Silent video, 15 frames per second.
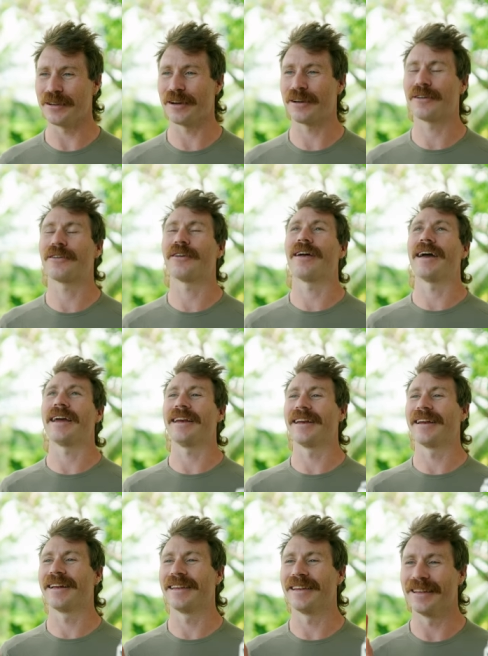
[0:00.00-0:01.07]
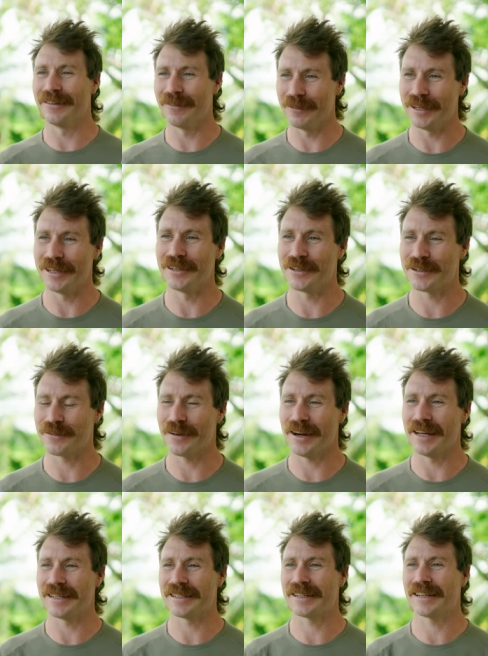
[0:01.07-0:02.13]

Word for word: Like, great, we can just race.